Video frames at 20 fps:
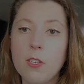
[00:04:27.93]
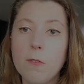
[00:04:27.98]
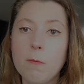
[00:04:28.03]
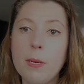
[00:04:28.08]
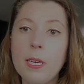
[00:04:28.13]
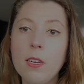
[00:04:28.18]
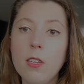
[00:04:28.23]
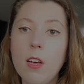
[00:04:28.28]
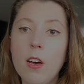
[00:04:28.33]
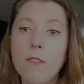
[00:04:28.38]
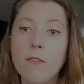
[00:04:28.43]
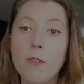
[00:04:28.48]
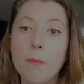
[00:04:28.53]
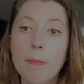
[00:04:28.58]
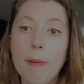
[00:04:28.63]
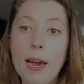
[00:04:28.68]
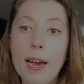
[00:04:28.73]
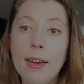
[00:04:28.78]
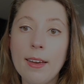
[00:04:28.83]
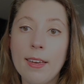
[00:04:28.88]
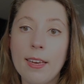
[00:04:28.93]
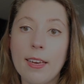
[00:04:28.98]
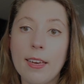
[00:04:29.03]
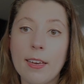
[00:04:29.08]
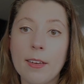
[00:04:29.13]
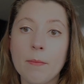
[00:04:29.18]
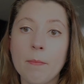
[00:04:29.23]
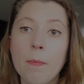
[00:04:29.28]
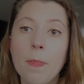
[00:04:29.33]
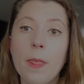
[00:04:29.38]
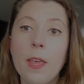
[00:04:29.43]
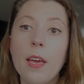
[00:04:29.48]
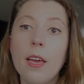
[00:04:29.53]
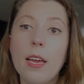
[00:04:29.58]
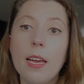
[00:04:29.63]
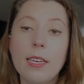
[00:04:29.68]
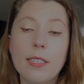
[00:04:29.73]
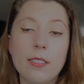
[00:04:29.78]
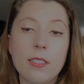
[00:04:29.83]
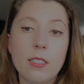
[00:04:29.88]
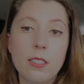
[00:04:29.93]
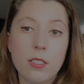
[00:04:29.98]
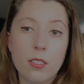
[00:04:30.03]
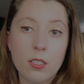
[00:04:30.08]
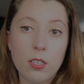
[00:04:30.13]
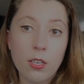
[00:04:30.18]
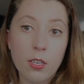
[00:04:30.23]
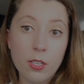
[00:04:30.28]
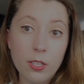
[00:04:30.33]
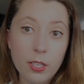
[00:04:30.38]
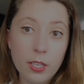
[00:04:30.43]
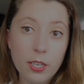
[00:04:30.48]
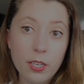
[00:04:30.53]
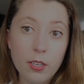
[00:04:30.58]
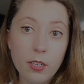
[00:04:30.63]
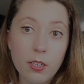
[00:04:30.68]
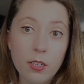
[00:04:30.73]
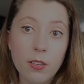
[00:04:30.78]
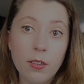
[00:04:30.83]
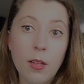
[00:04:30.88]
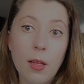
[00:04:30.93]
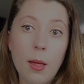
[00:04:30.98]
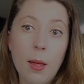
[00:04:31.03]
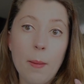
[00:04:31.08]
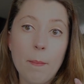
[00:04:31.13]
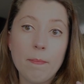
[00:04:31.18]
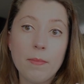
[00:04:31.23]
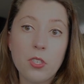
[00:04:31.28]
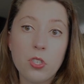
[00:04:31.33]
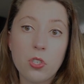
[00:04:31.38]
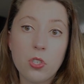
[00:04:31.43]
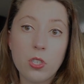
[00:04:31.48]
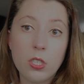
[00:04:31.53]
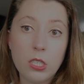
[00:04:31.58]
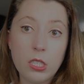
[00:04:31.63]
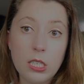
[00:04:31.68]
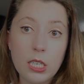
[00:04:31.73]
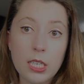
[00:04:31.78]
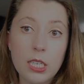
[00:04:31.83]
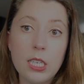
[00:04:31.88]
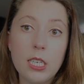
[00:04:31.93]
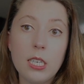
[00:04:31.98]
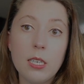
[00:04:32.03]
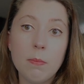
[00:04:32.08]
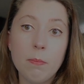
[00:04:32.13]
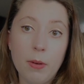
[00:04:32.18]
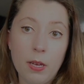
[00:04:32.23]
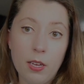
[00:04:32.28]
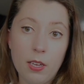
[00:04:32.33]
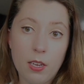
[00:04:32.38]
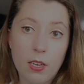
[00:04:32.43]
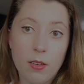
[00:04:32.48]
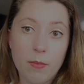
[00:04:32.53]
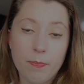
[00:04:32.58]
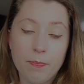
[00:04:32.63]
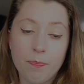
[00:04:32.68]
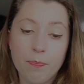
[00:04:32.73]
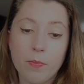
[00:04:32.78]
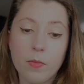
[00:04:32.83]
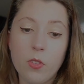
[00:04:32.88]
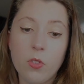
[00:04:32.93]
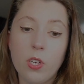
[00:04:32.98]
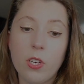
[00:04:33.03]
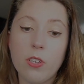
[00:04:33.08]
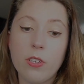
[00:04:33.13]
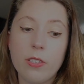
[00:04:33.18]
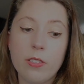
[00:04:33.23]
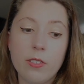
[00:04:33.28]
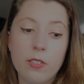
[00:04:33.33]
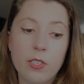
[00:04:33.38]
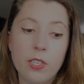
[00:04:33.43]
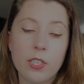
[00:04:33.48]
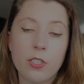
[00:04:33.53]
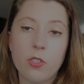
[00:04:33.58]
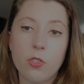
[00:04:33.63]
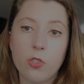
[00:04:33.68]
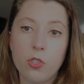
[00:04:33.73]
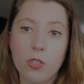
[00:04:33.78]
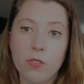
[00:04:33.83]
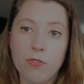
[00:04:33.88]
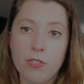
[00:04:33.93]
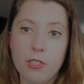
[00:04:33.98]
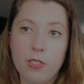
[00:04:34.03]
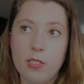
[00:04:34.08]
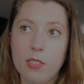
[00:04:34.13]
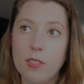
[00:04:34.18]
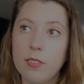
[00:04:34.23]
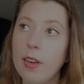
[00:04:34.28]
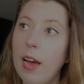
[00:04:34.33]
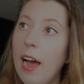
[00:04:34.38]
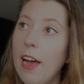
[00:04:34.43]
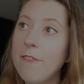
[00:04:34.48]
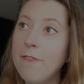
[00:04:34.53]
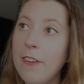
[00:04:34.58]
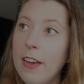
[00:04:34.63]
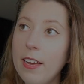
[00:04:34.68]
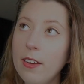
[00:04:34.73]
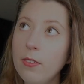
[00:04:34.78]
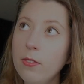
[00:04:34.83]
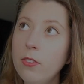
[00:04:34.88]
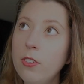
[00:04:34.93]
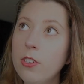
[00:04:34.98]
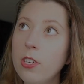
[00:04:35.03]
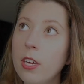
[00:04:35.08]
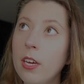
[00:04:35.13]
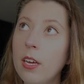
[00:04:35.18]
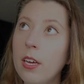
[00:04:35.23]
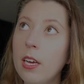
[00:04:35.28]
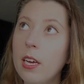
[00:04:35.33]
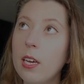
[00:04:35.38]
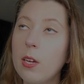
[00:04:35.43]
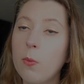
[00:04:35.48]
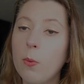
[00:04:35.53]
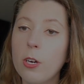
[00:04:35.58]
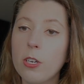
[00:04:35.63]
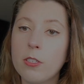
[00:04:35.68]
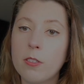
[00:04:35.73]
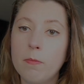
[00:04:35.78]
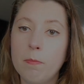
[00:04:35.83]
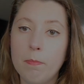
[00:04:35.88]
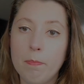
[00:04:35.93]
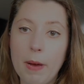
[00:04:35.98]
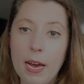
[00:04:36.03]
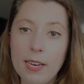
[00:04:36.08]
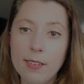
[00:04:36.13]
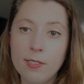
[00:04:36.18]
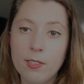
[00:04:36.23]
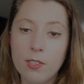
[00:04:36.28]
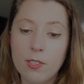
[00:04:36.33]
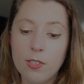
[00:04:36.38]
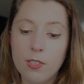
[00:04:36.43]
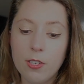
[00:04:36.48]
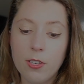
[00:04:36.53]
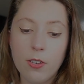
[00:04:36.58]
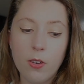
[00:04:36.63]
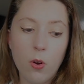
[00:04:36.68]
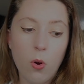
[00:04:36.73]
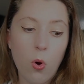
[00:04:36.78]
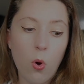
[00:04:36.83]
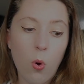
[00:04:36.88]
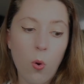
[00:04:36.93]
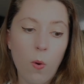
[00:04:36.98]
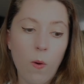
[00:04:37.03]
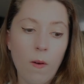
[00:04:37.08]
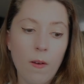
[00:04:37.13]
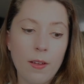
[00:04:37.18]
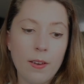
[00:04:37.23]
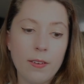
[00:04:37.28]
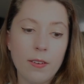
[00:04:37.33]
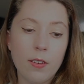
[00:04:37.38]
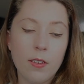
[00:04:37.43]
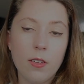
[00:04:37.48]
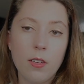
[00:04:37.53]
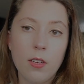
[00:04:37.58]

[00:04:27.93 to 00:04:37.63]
you peel off the backing, it's this clear, sticky putty that you can stick to surfaces. I found it works best on